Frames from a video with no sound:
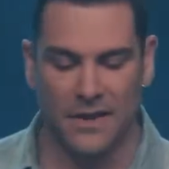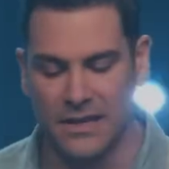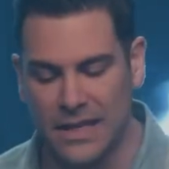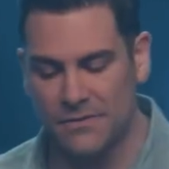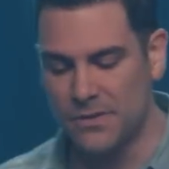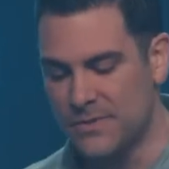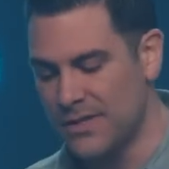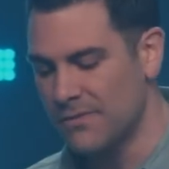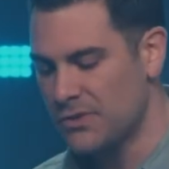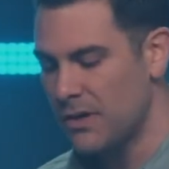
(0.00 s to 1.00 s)
that he gives
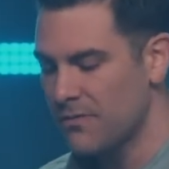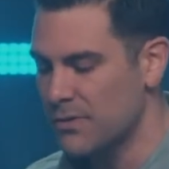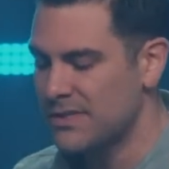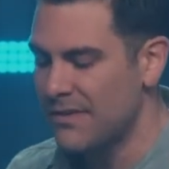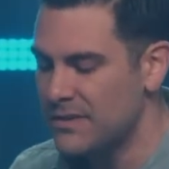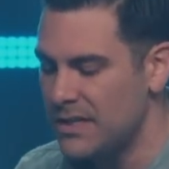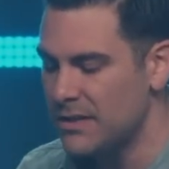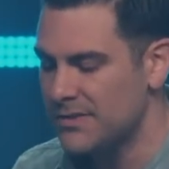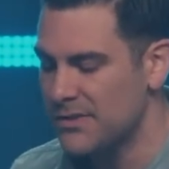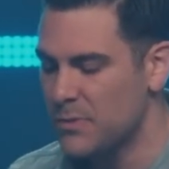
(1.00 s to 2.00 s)
himself. Starting in verse
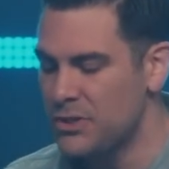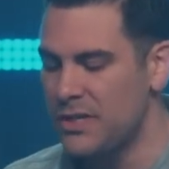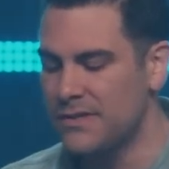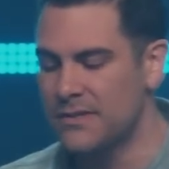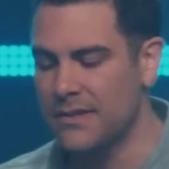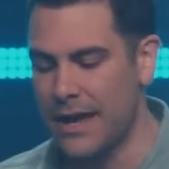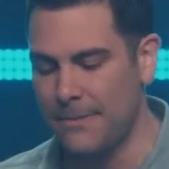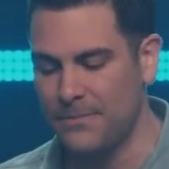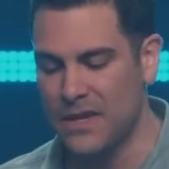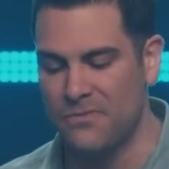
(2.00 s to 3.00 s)
17, it says, when Jesus
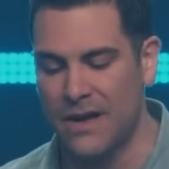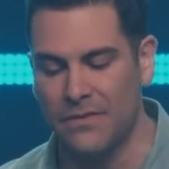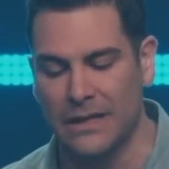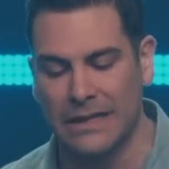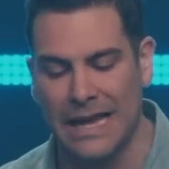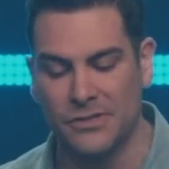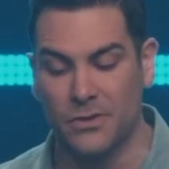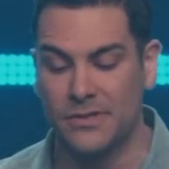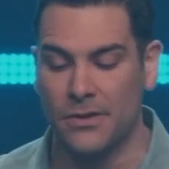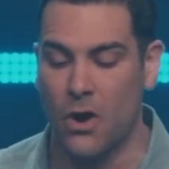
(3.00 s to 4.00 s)
came, he found that
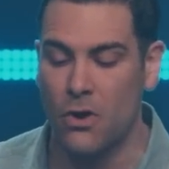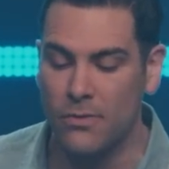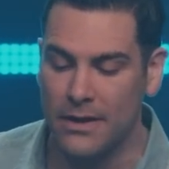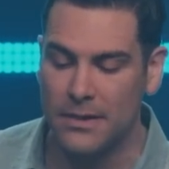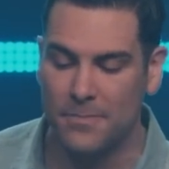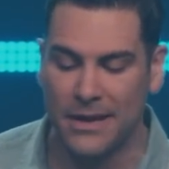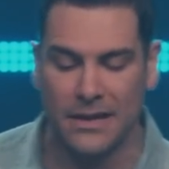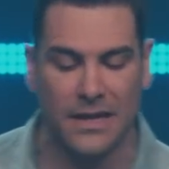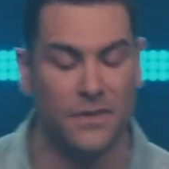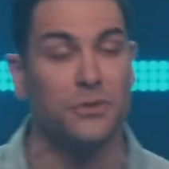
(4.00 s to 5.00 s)
Lazarus had already
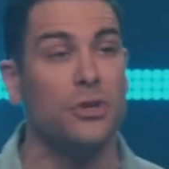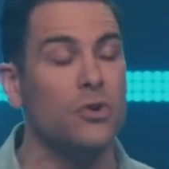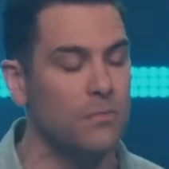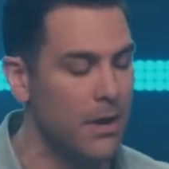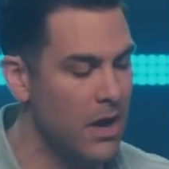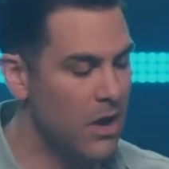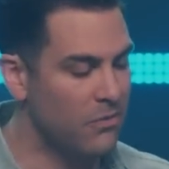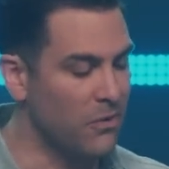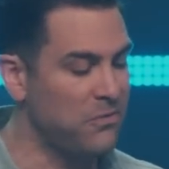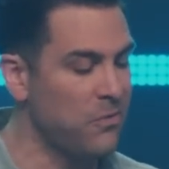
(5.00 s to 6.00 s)
been in the tomb
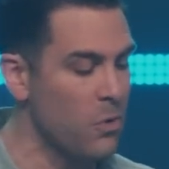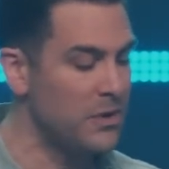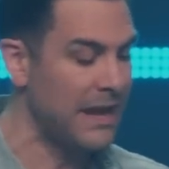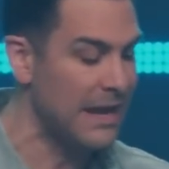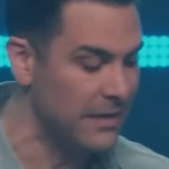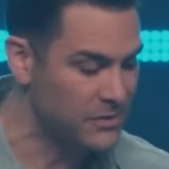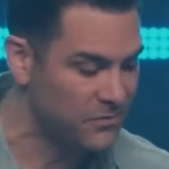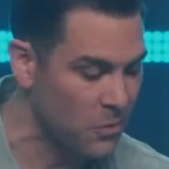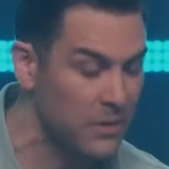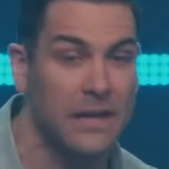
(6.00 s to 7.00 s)
for 4 days.
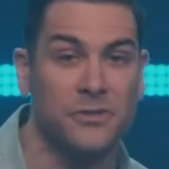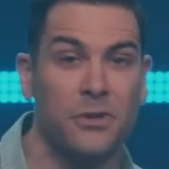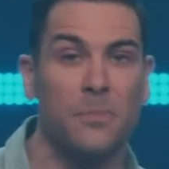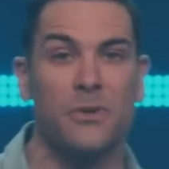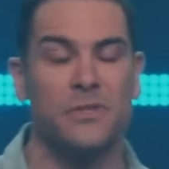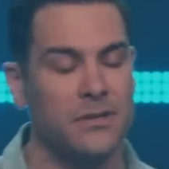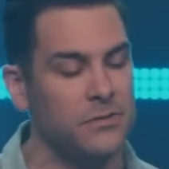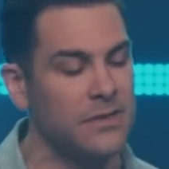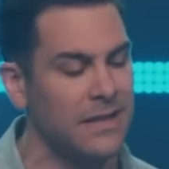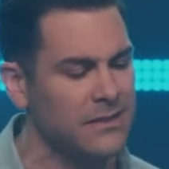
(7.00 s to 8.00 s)
4 days. Turn to the person next
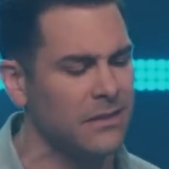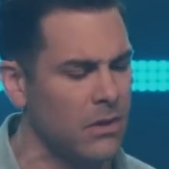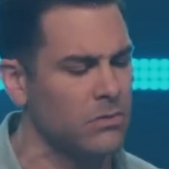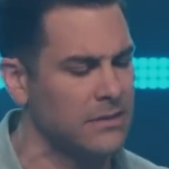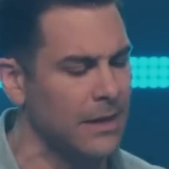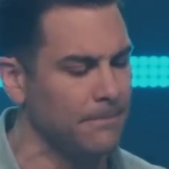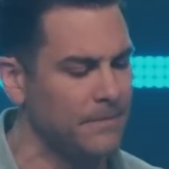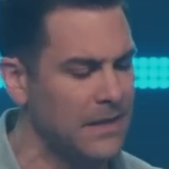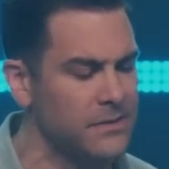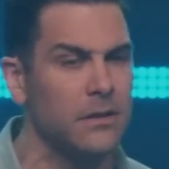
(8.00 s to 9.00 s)
to you and say, that's a long
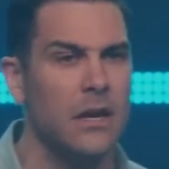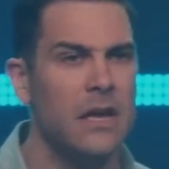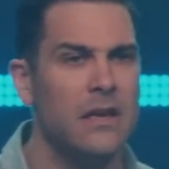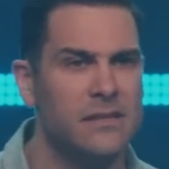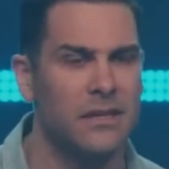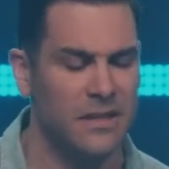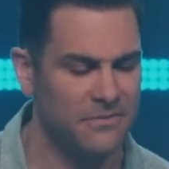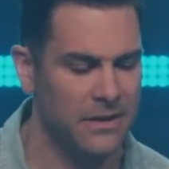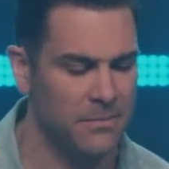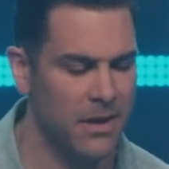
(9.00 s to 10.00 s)
time. That's a
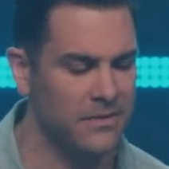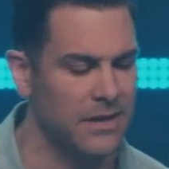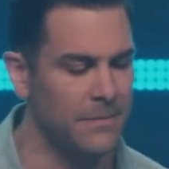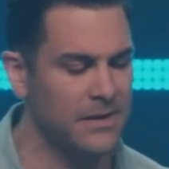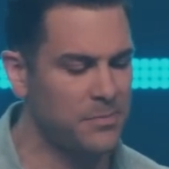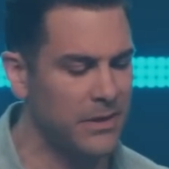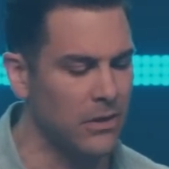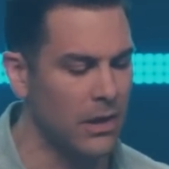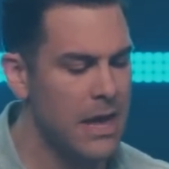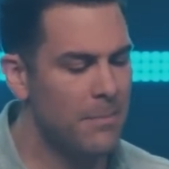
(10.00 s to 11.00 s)
significant amount of time. That's pretty
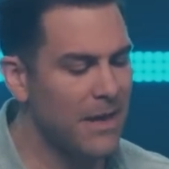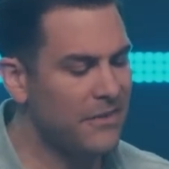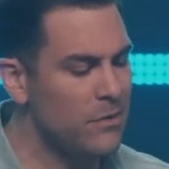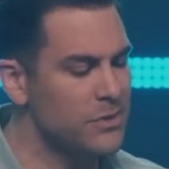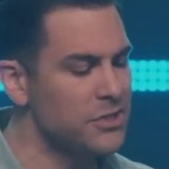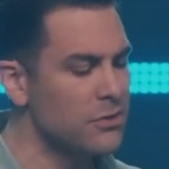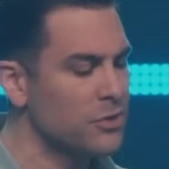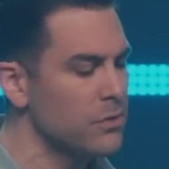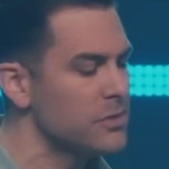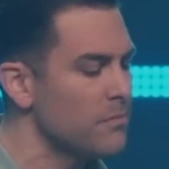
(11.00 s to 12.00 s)
long. Bethany was near
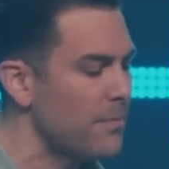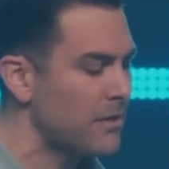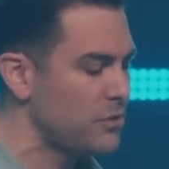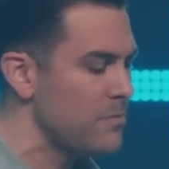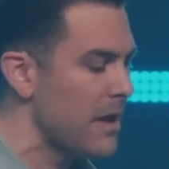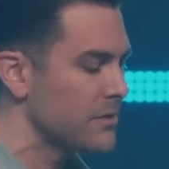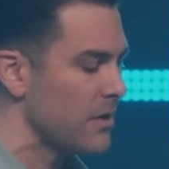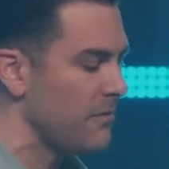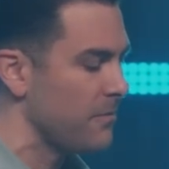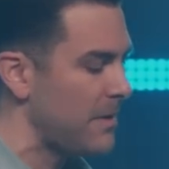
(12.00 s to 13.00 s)
Jerusalem, about 2 miles
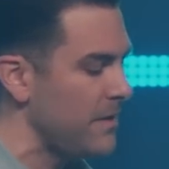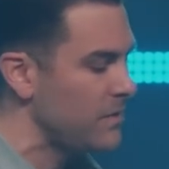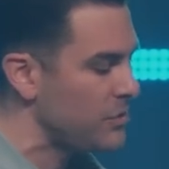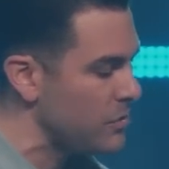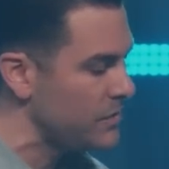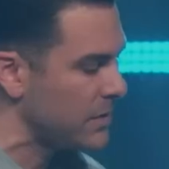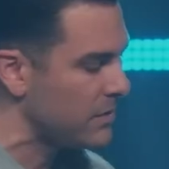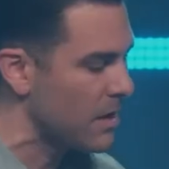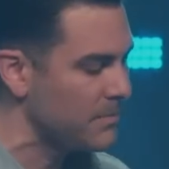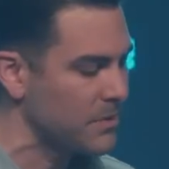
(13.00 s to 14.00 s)
off, and many of the Jews
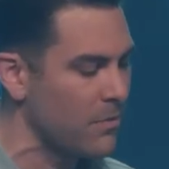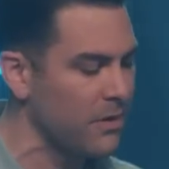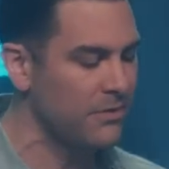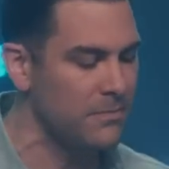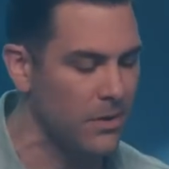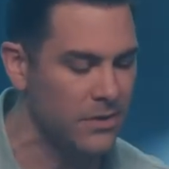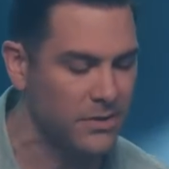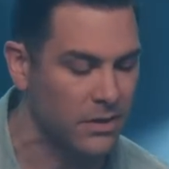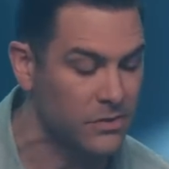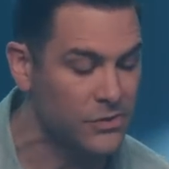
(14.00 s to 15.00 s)
had come to Martha and Mary
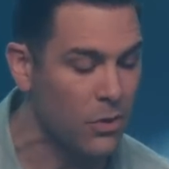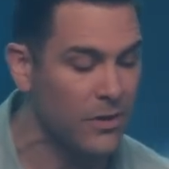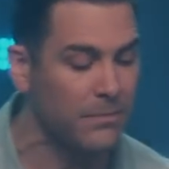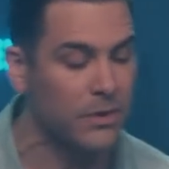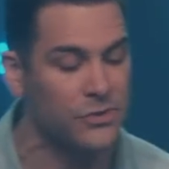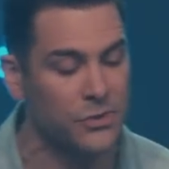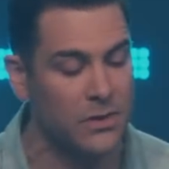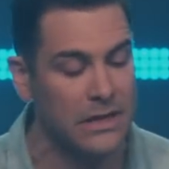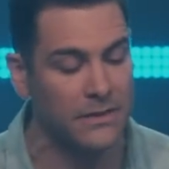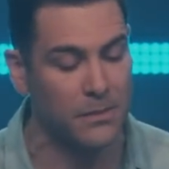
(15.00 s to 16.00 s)
to console them
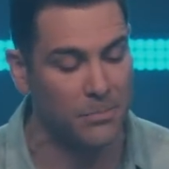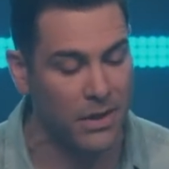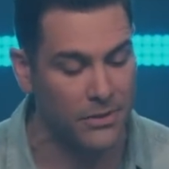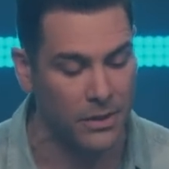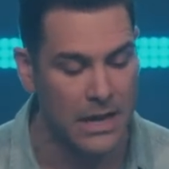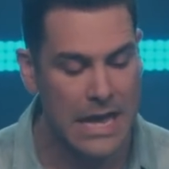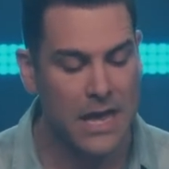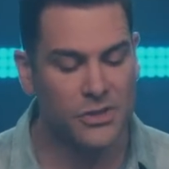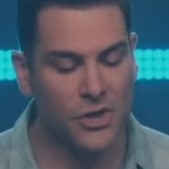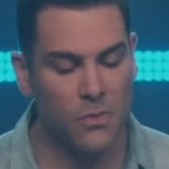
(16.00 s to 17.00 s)
concerning their brother.
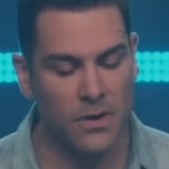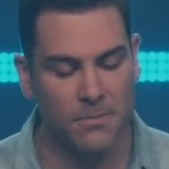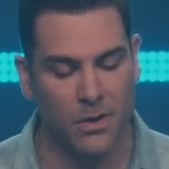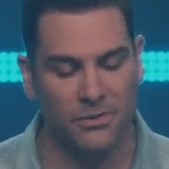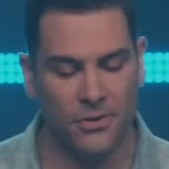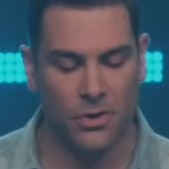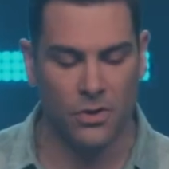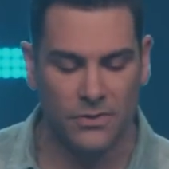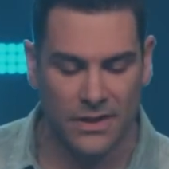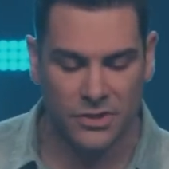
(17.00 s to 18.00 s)
So when Martha
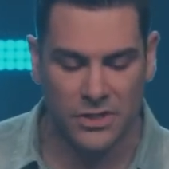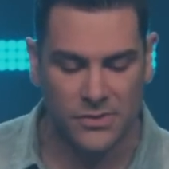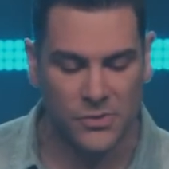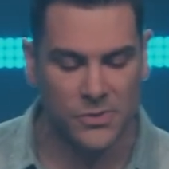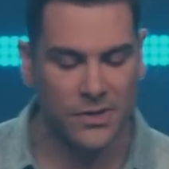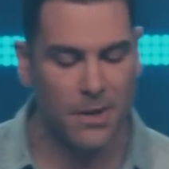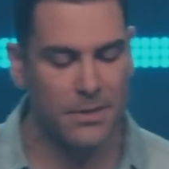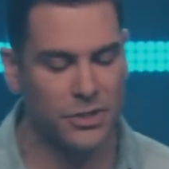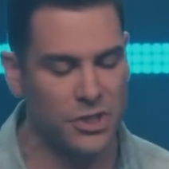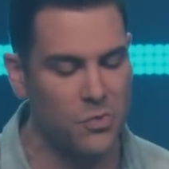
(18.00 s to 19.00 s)
heard that Jesus was
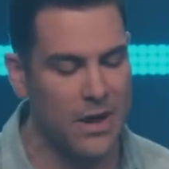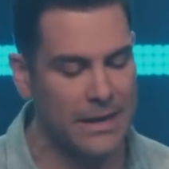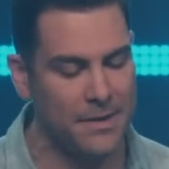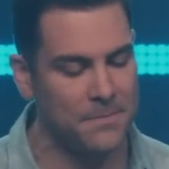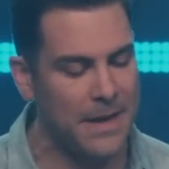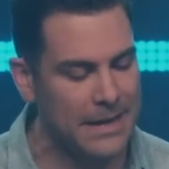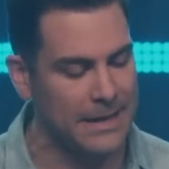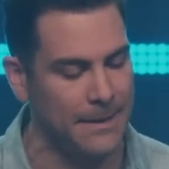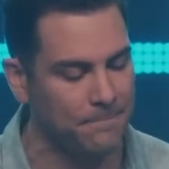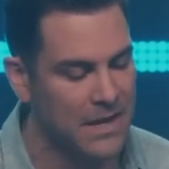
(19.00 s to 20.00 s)
coming, she went and met
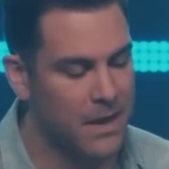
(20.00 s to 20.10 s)
him,